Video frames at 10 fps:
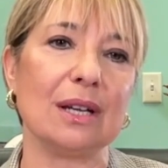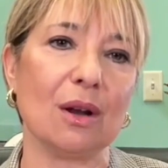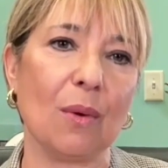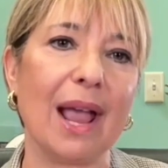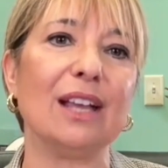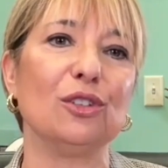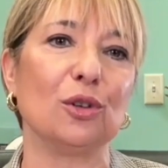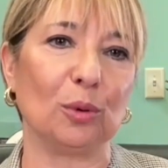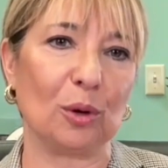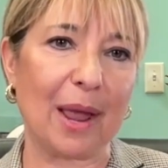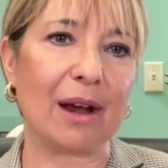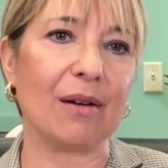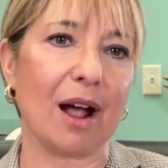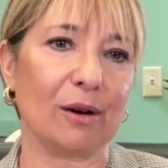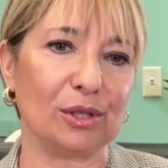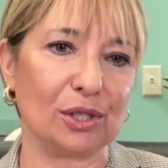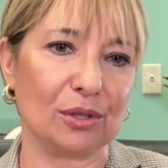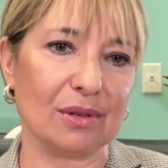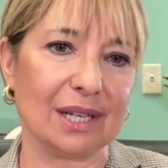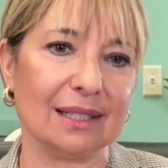in a way to prepare our
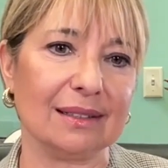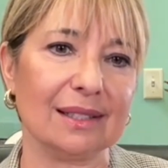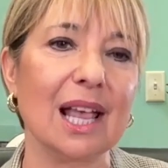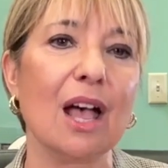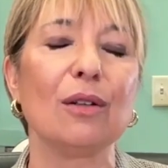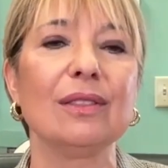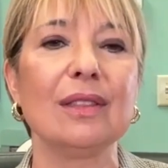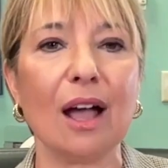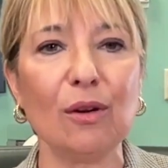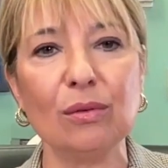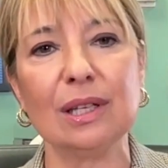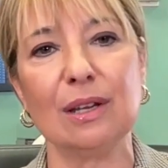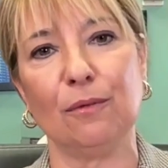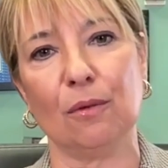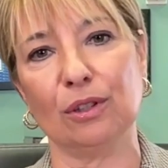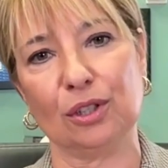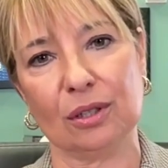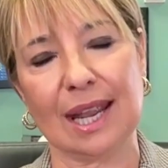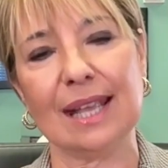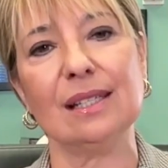students, not only for
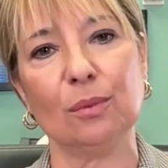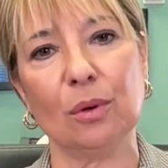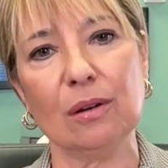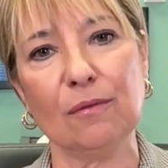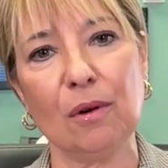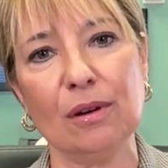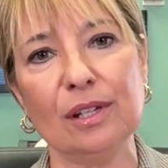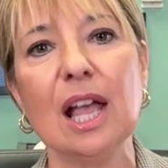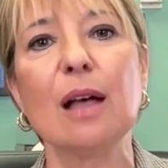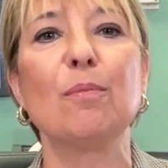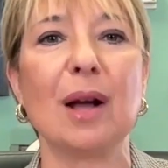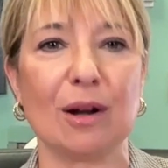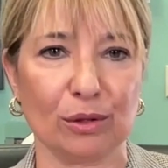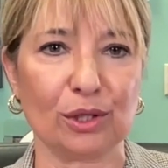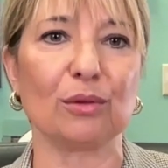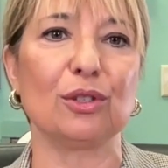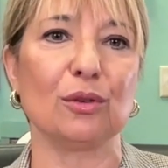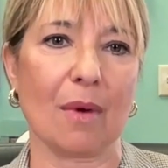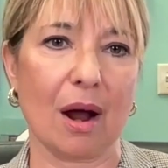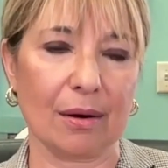today's workforce, but also
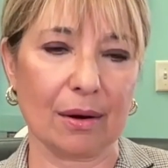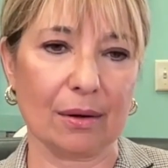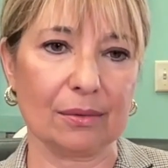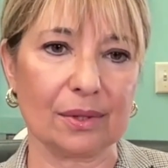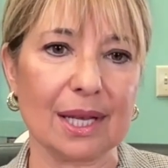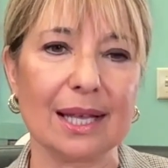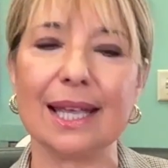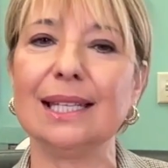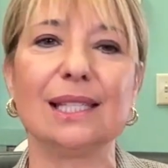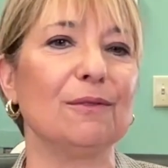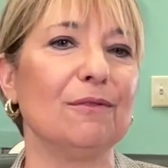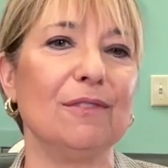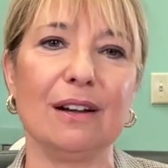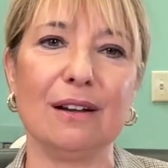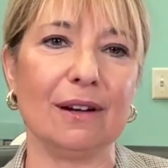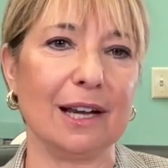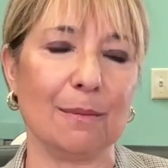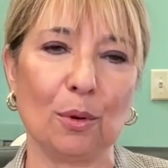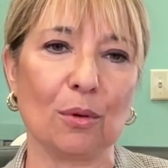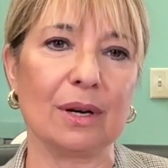tomorrow's. It's very, very
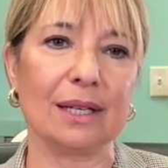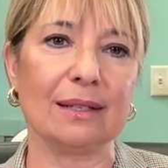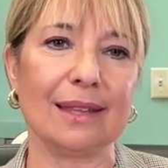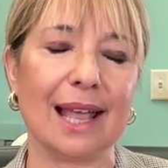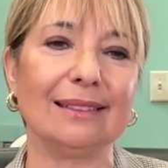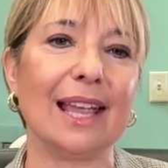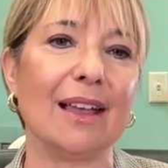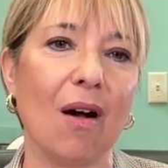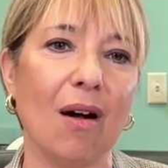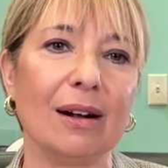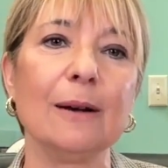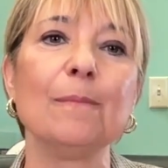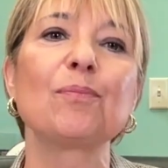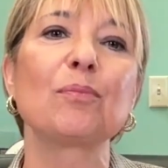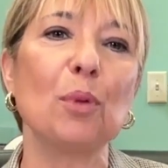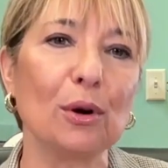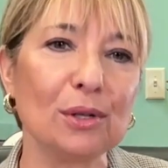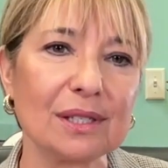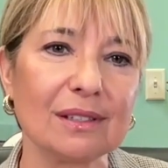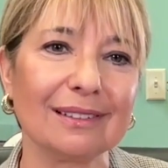important that they are
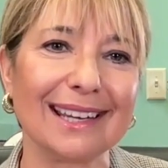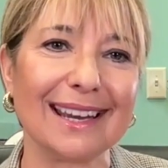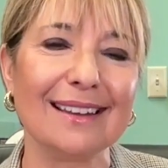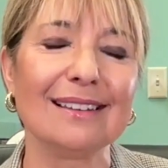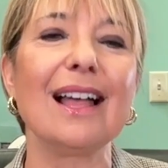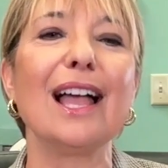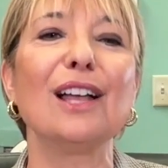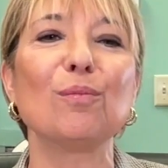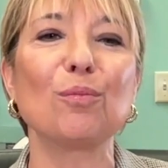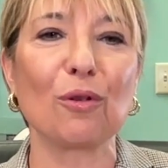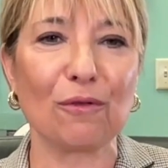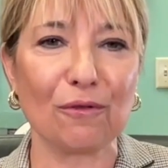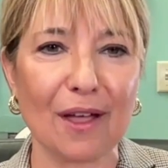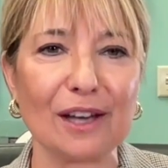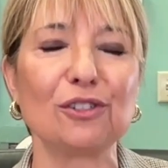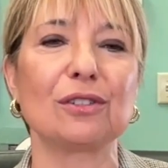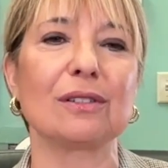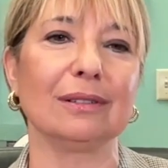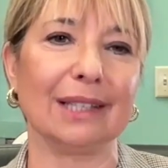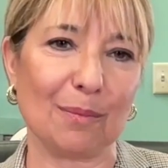personally and
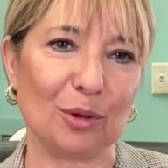professionally